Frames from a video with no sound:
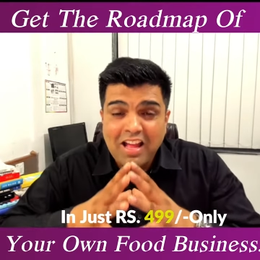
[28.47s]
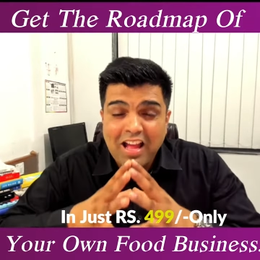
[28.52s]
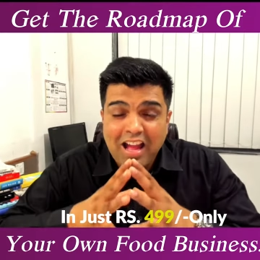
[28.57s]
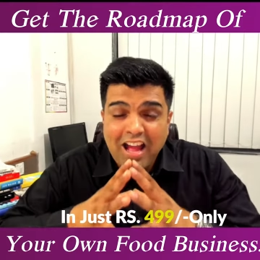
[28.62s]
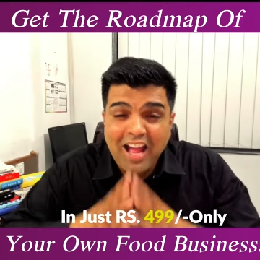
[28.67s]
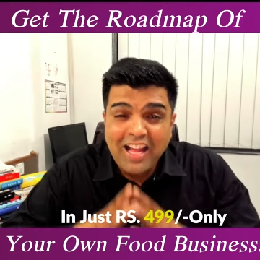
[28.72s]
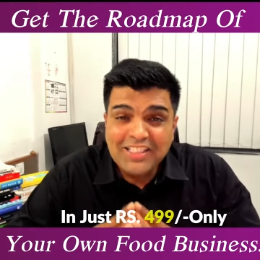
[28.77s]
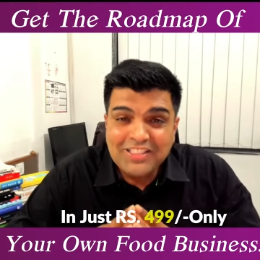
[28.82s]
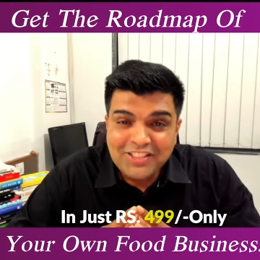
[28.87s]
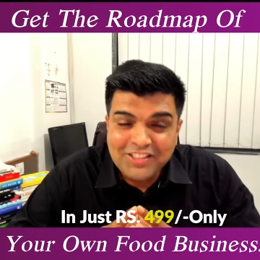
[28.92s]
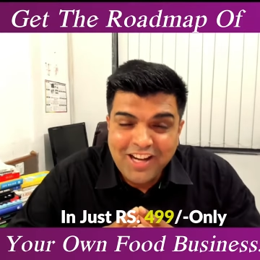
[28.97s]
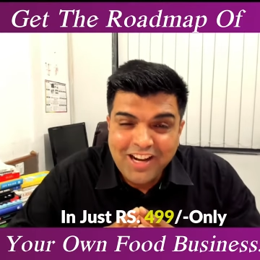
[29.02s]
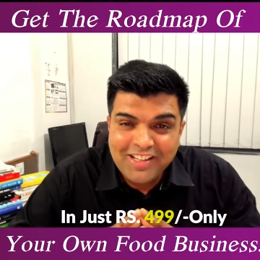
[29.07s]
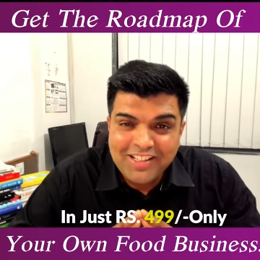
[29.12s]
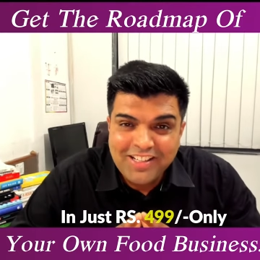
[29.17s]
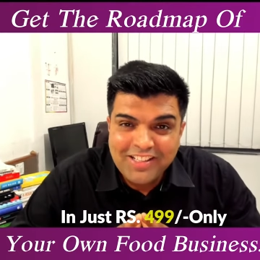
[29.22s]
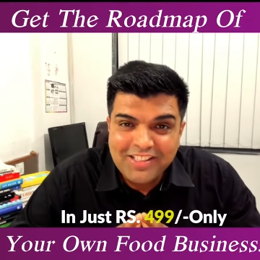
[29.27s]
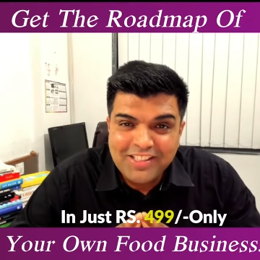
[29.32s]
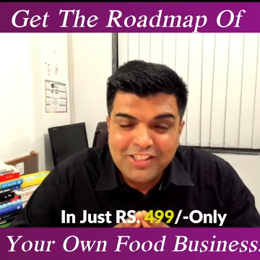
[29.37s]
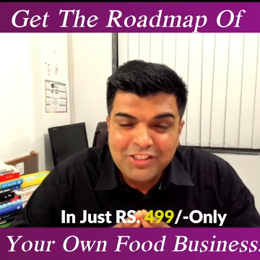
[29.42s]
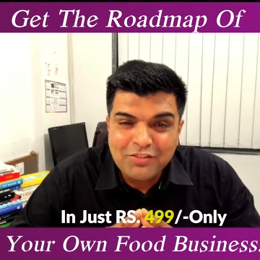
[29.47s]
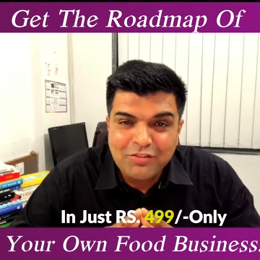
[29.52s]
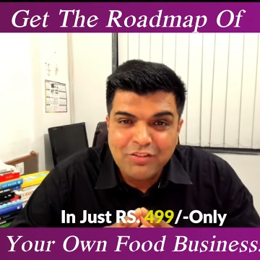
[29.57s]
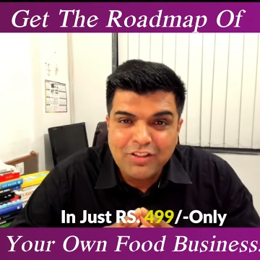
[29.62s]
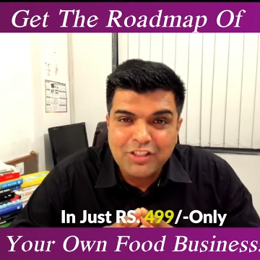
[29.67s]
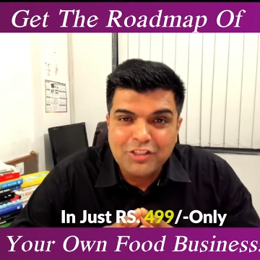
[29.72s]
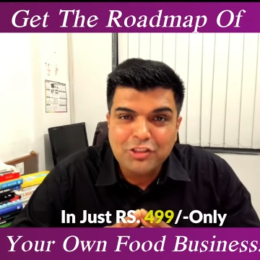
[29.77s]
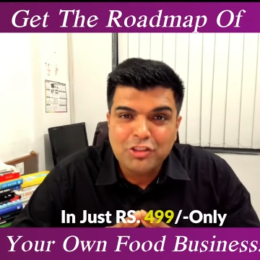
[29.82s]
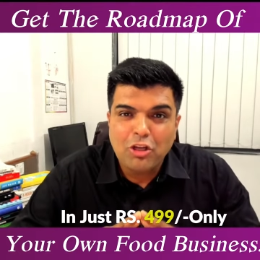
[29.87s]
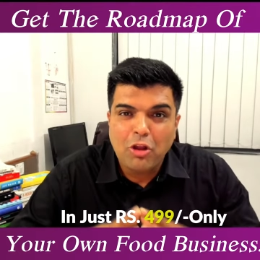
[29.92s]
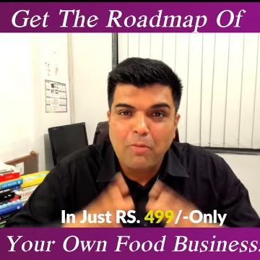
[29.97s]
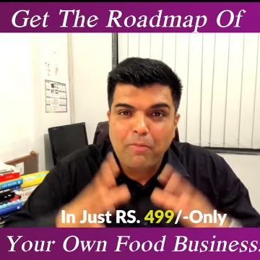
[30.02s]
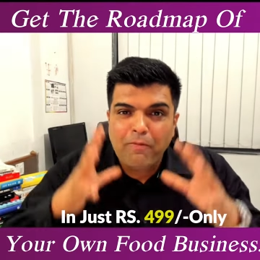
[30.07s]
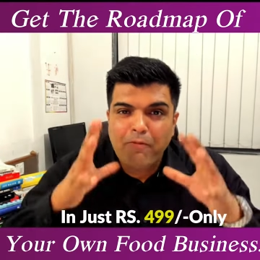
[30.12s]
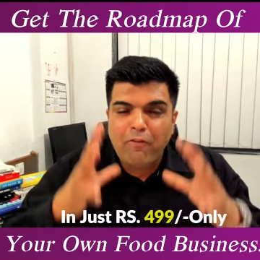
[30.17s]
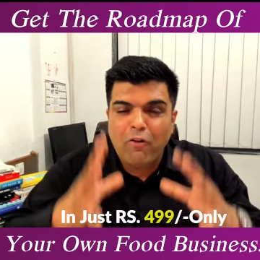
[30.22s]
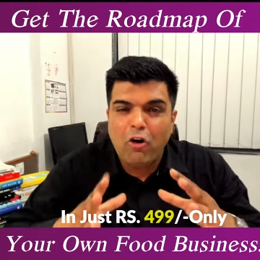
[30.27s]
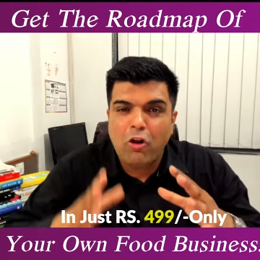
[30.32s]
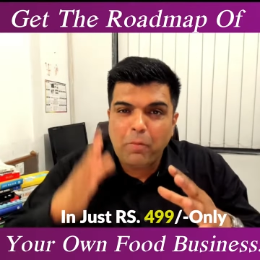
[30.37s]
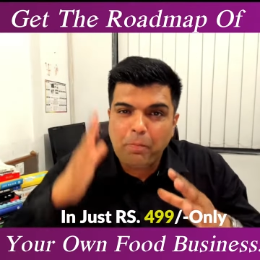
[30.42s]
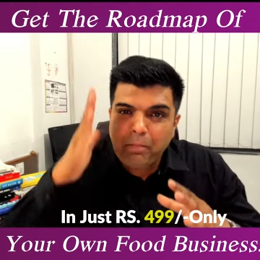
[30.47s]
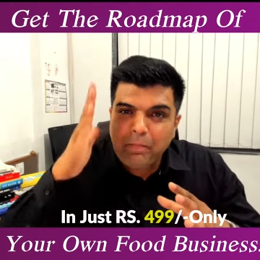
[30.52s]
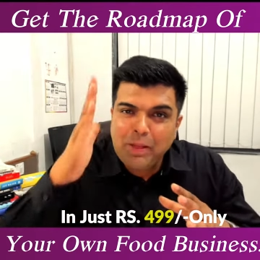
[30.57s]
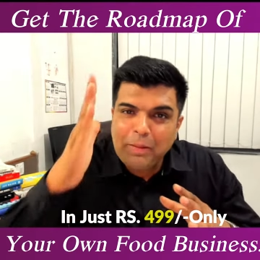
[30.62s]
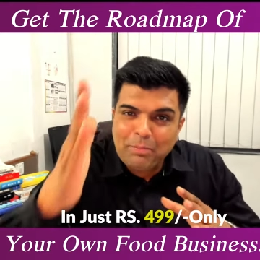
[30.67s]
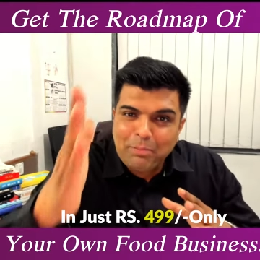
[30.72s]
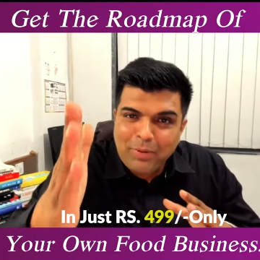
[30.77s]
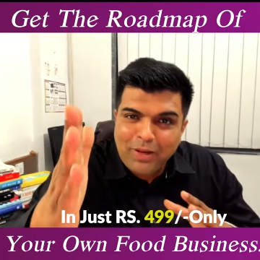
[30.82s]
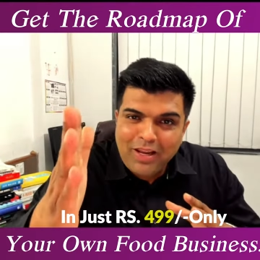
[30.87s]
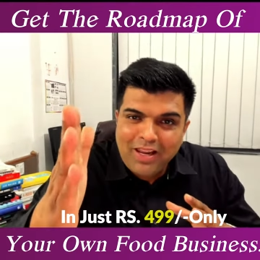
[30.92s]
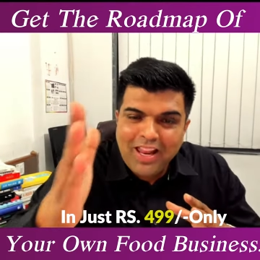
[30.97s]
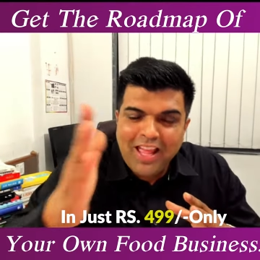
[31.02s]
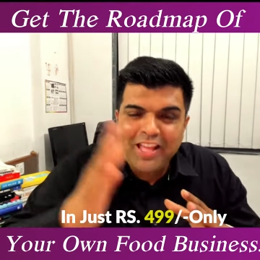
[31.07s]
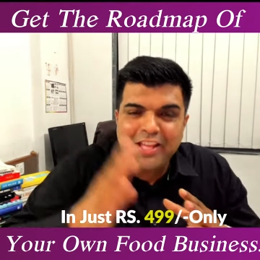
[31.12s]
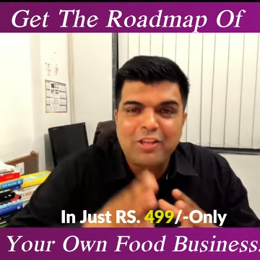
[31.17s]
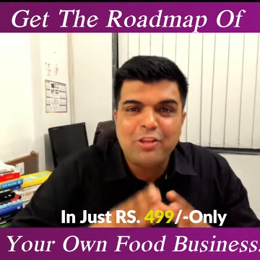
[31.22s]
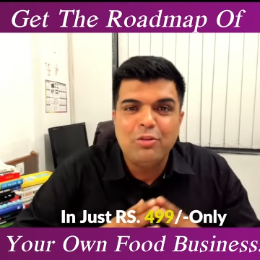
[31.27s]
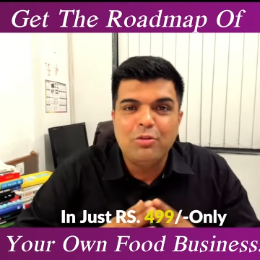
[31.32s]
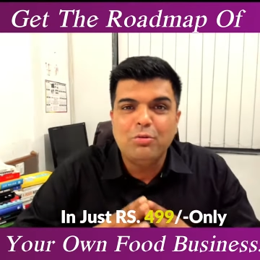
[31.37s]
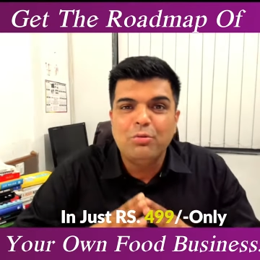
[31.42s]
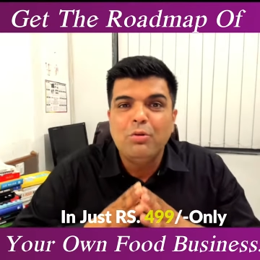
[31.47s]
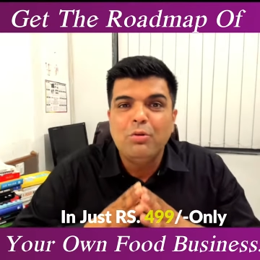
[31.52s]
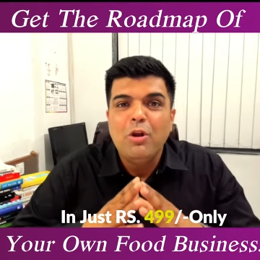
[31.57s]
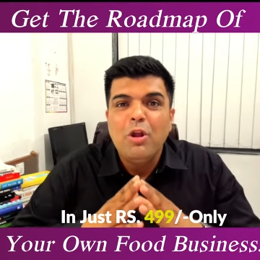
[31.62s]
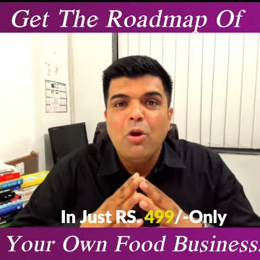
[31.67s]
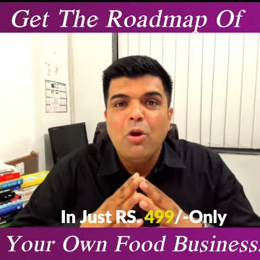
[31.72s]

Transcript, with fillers: I started this workshop for people like you